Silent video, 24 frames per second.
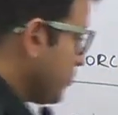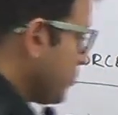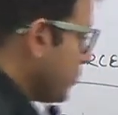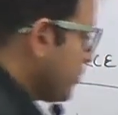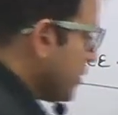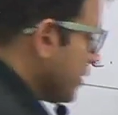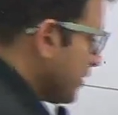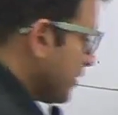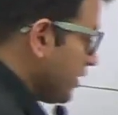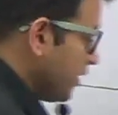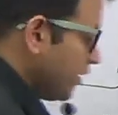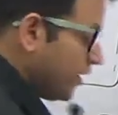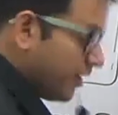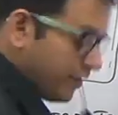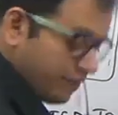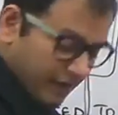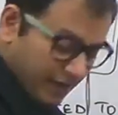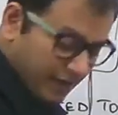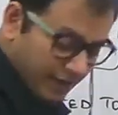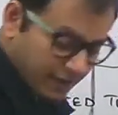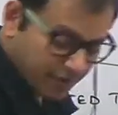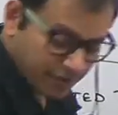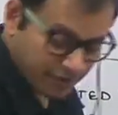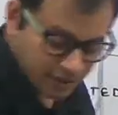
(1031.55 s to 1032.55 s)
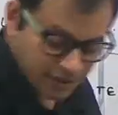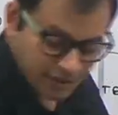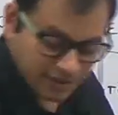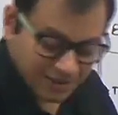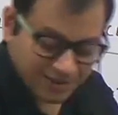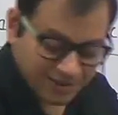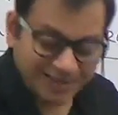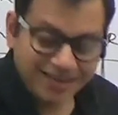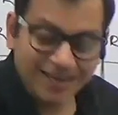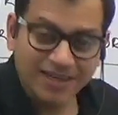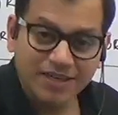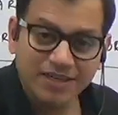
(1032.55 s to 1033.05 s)
So the third factor which is
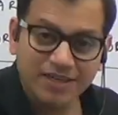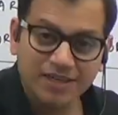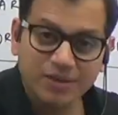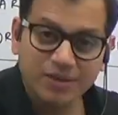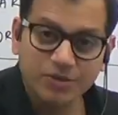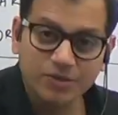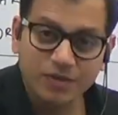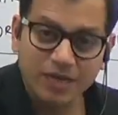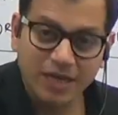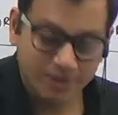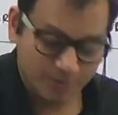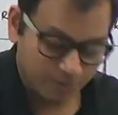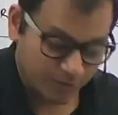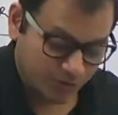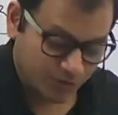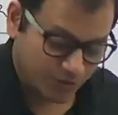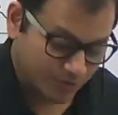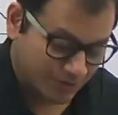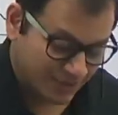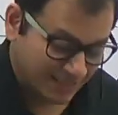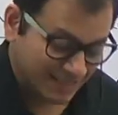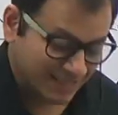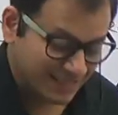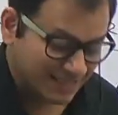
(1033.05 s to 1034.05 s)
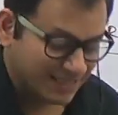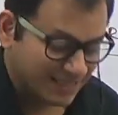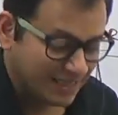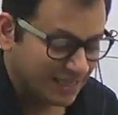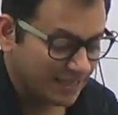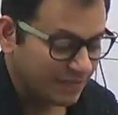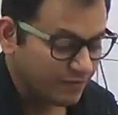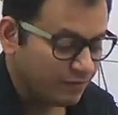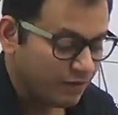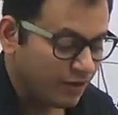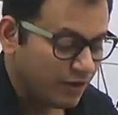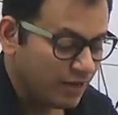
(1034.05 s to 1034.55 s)
related to the atmosphere is
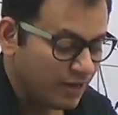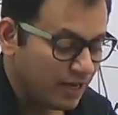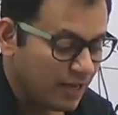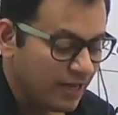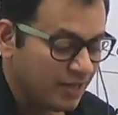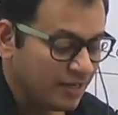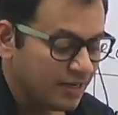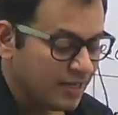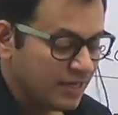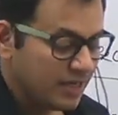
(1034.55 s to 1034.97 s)
rainfall and